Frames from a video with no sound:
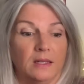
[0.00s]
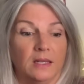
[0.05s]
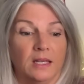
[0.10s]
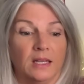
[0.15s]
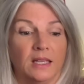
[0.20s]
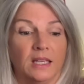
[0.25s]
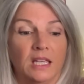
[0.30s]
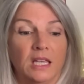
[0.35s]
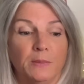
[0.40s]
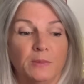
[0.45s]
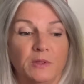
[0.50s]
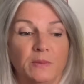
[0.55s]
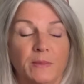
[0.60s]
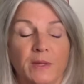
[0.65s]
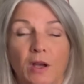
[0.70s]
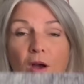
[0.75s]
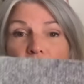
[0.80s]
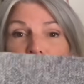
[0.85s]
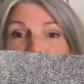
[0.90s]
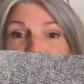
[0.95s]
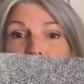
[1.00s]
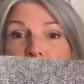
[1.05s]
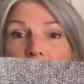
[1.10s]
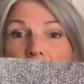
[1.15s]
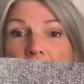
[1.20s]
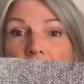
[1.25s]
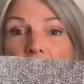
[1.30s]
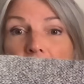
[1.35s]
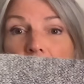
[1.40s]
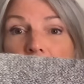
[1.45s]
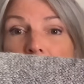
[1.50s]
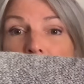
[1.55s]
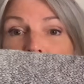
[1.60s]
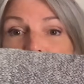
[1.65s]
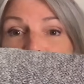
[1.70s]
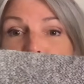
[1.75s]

It keeps me on track. I